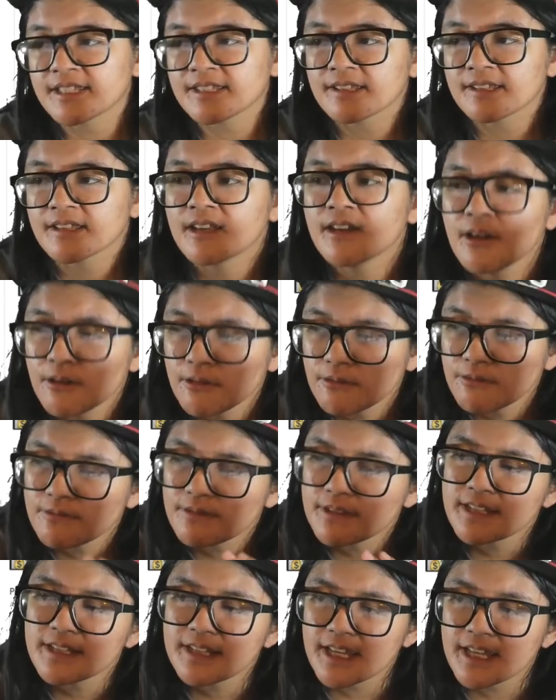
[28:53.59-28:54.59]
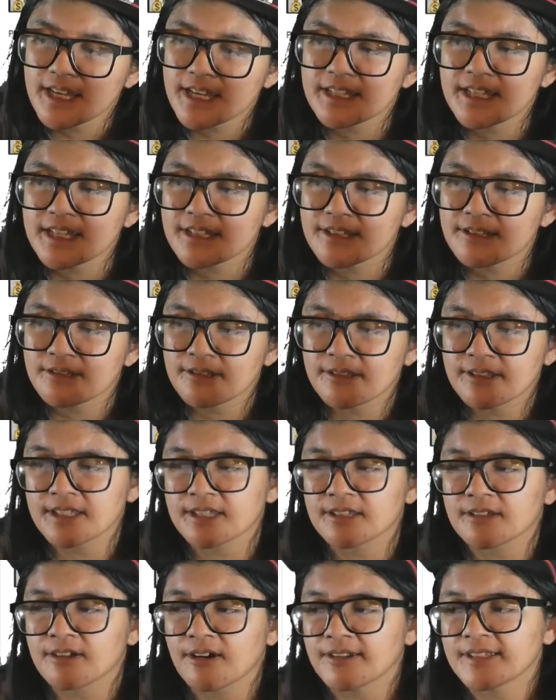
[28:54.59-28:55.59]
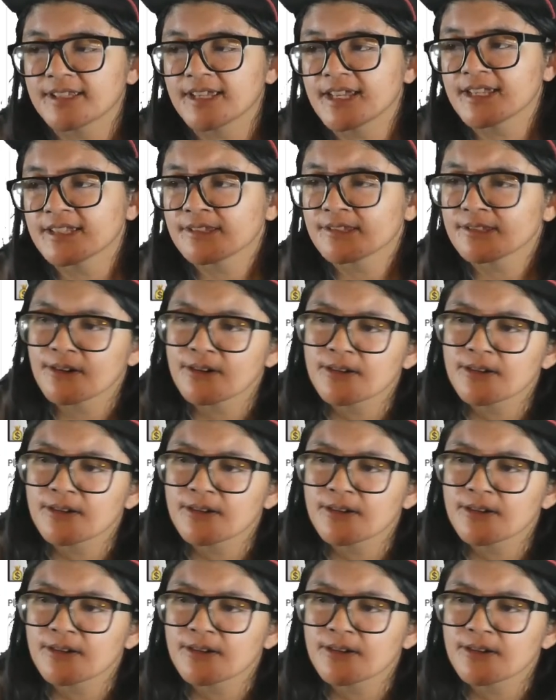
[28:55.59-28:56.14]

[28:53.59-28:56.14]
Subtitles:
related to this content, so